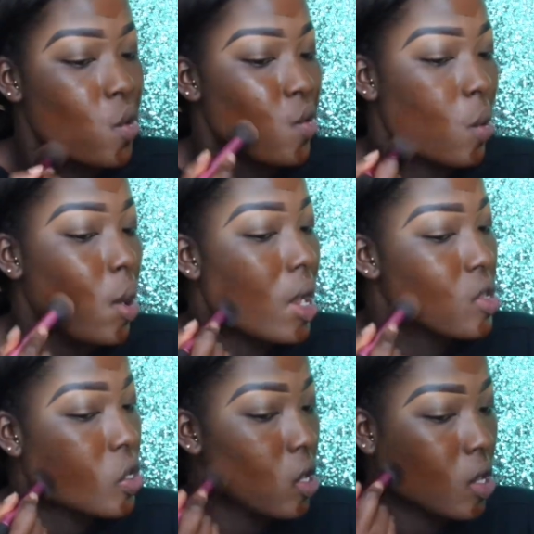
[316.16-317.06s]
So what I
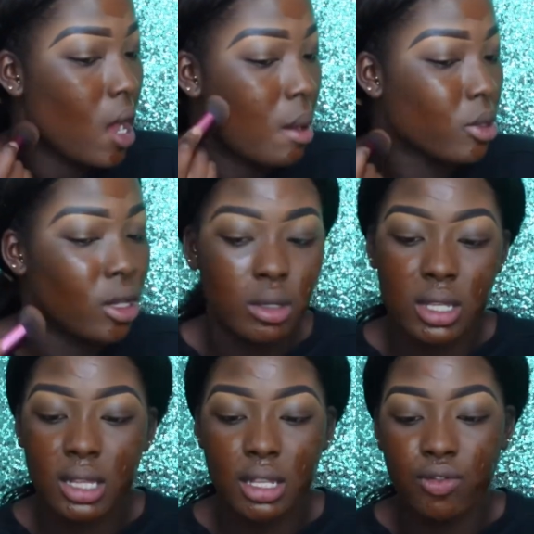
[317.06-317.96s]
do, I'm
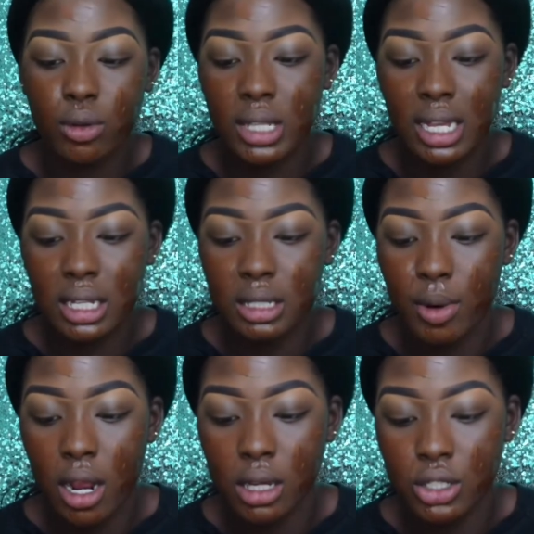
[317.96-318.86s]
using this Real Techniques
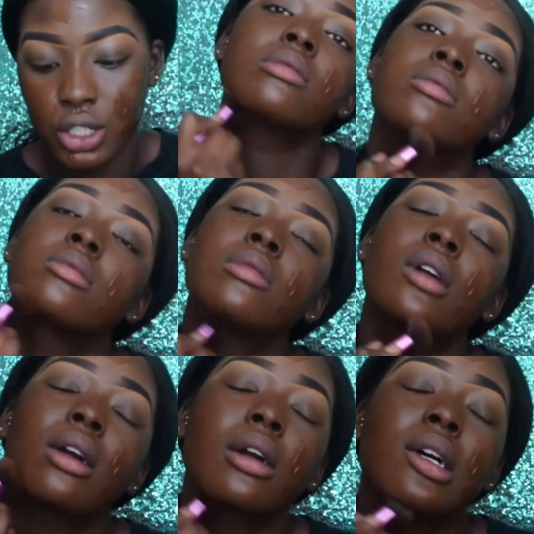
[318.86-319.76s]
brush,
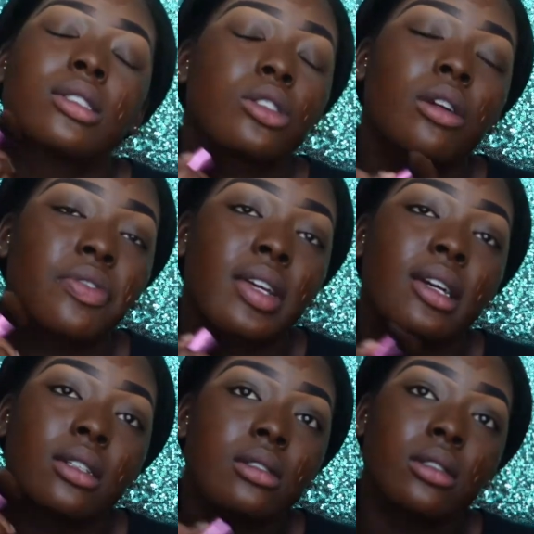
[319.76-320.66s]
and guys, don't forget